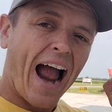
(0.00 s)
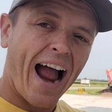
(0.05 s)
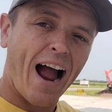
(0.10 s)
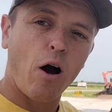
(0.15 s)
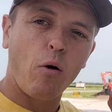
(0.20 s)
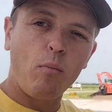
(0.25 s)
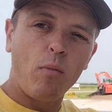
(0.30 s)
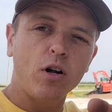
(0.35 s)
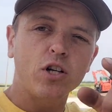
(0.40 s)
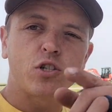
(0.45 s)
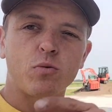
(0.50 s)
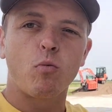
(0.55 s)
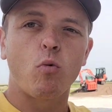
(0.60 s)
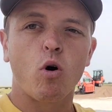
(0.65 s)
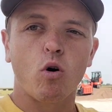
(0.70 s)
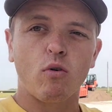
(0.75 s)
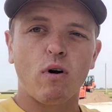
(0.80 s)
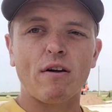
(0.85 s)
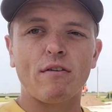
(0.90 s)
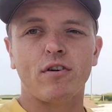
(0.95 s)
how
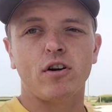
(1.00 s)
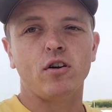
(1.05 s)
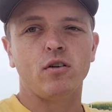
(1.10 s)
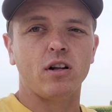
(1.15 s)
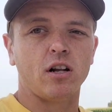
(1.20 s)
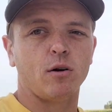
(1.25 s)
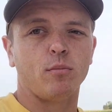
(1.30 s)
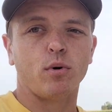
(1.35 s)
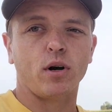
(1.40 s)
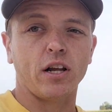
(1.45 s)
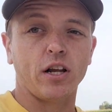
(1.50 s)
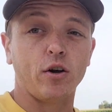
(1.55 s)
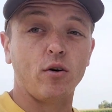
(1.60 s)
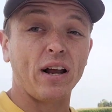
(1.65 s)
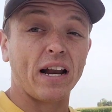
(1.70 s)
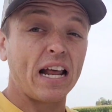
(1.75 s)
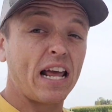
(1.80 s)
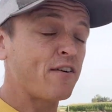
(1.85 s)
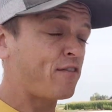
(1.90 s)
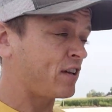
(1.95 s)
much more revenue did it bring
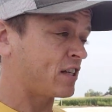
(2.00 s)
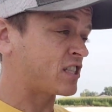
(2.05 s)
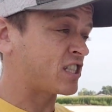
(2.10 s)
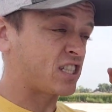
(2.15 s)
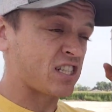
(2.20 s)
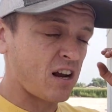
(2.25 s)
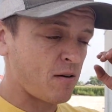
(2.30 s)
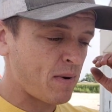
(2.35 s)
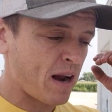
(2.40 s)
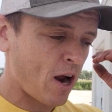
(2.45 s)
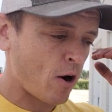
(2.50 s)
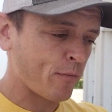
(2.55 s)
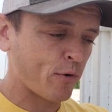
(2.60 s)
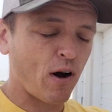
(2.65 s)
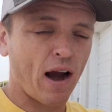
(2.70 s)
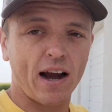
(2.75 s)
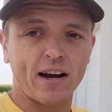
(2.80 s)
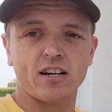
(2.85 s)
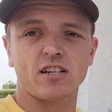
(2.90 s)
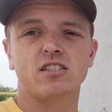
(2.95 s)
you in? If it
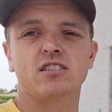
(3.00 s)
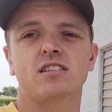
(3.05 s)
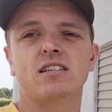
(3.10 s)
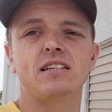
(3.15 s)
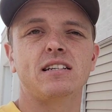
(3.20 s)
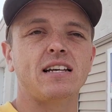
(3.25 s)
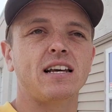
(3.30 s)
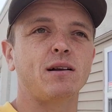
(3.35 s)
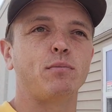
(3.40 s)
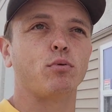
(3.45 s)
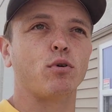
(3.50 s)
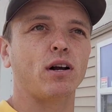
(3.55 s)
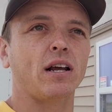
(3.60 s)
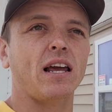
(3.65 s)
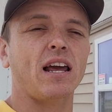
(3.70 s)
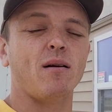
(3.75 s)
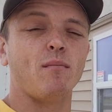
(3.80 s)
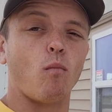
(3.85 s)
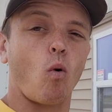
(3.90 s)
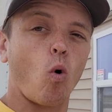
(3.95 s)
somehow miraculously did
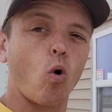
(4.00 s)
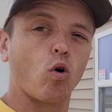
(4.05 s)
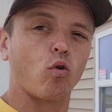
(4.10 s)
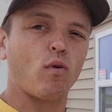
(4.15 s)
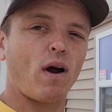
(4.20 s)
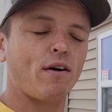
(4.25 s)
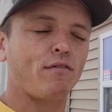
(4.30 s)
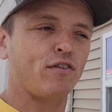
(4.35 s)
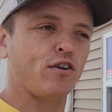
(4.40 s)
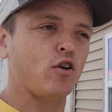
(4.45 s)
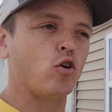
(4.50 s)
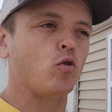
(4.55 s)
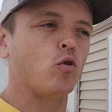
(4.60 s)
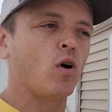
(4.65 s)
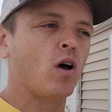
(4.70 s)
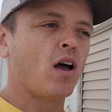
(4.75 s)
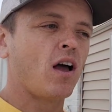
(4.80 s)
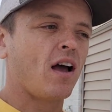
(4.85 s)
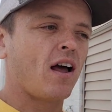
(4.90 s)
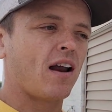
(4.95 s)
bring in more
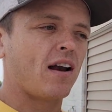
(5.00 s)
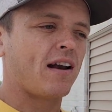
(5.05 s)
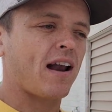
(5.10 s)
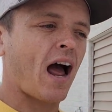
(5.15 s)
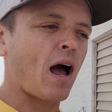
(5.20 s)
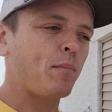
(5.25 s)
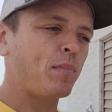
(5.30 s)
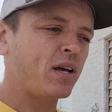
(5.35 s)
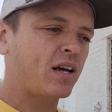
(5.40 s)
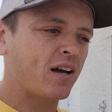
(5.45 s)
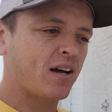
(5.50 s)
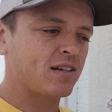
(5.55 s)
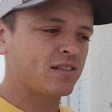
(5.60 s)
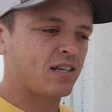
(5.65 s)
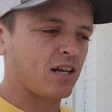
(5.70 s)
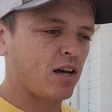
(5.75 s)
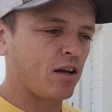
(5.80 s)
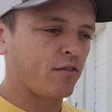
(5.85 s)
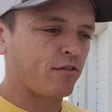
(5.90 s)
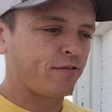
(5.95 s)
revenue, not
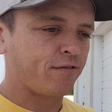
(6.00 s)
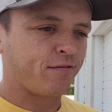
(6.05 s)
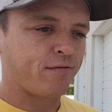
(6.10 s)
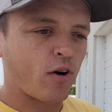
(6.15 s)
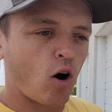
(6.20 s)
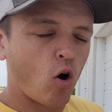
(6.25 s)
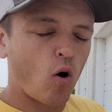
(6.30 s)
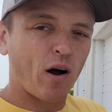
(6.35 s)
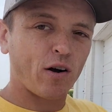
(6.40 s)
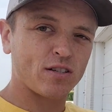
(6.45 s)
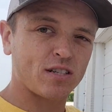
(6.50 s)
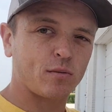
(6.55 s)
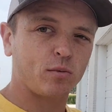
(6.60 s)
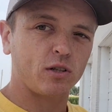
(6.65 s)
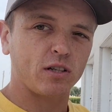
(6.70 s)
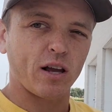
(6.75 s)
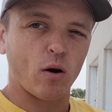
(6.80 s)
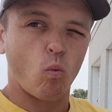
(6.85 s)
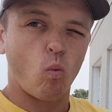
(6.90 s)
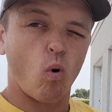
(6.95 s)
because of, oh, I
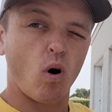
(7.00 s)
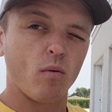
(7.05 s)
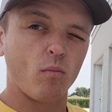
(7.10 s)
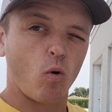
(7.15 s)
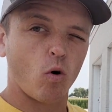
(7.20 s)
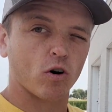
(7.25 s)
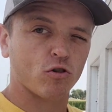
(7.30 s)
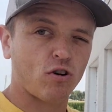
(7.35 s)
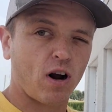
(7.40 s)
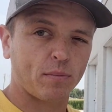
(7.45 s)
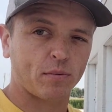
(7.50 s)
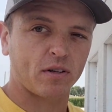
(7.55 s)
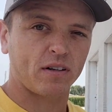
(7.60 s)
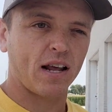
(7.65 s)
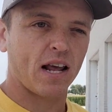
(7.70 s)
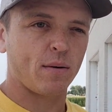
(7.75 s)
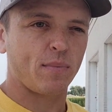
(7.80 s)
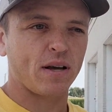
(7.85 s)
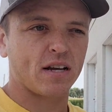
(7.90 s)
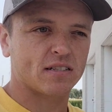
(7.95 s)
was able to get one more
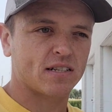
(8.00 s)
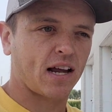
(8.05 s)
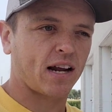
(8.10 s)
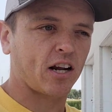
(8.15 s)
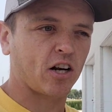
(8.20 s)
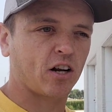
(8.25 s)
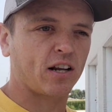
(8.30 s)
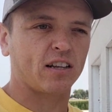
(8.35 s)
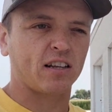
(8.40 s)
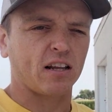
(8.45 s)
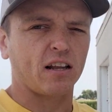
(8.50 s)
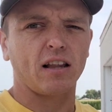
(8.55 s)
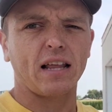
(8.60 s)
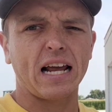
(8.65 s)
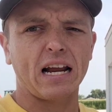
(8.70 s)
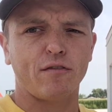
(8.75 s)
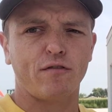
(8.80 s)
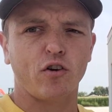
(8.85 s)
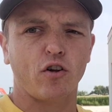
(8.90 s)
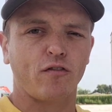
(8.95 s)
drop today because I could get to
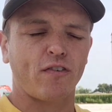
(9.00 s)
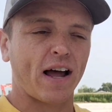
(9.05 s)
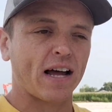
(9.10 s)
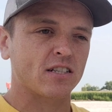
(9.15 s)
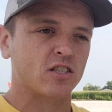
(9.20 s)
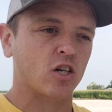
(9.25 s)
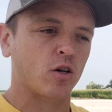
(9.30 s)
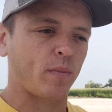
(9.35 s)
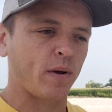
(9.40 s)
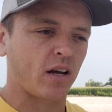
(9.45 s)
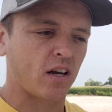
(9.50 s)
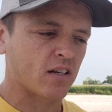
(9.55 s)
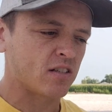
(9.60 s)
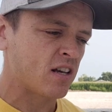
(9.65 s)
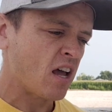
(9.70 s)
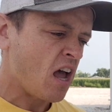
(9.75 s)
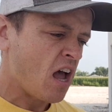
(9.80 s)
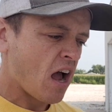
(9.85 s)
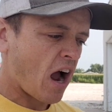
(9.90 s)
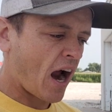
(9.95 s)
the landfill faster
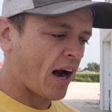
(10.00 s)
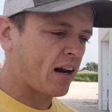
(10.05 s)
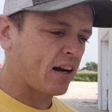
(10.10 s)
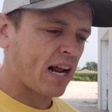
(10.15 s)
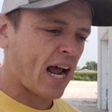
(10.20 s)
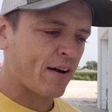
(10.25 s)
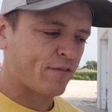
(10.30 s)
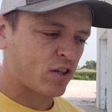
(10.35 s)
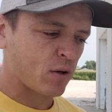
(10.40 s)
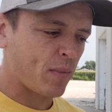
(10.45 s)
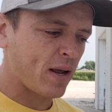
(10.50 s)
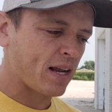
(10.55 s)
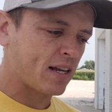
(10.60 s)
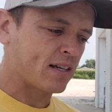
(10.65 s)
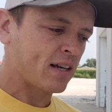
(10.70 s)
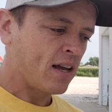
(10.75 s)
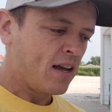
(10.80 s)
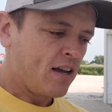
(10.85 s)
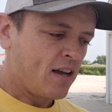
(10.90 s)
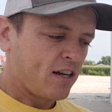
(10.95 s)
because I didn't have to
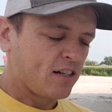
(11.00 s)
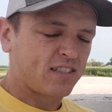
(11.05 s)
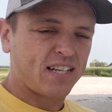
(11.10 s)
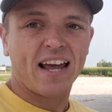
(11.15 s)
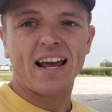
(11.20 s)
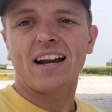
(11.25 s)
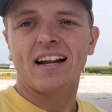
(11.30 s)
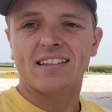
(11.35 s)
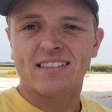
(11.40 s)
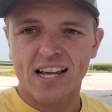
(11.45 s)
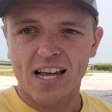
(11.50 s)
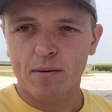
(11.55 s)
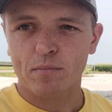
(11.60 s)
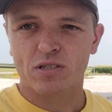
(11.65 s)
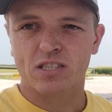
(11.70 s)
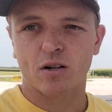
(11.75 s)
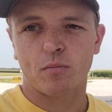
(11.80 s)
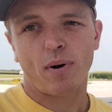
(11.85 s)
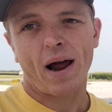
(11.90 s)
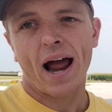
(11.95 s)
make ten
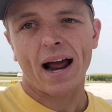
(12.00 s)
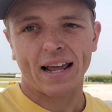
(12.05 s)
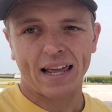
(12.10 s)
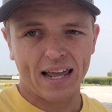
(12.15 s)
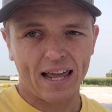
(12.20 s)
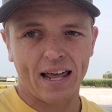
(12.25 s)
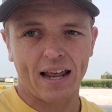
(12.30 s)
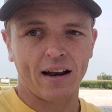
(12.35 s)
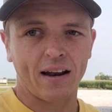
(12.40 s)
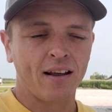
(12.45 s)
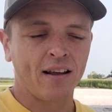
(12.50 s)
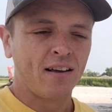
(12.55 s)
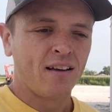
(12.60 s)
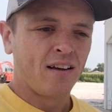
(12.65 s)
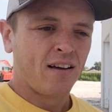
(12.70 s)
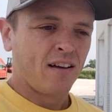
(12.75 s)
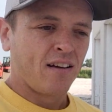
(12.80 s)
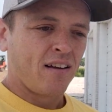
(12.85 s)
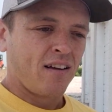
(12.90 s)
attempts to back in